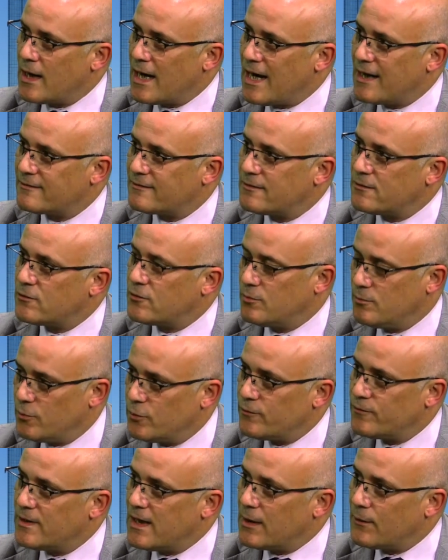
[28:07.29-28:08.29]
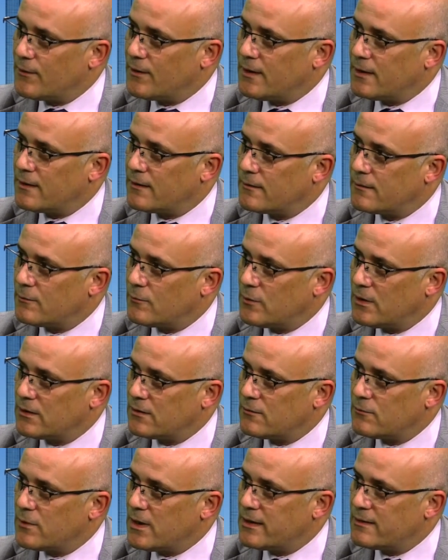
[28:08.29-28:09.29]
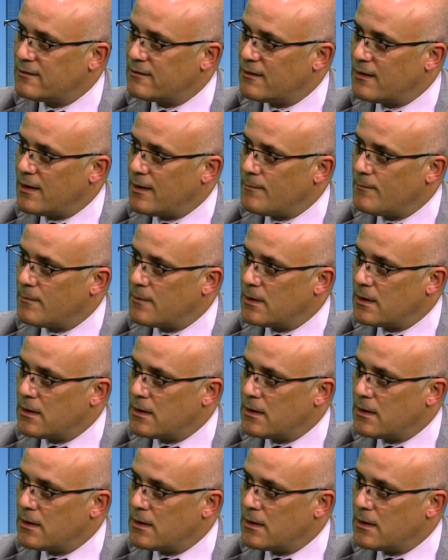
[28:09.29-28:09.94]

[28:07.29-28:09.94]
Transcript: asset to move down there at the right time.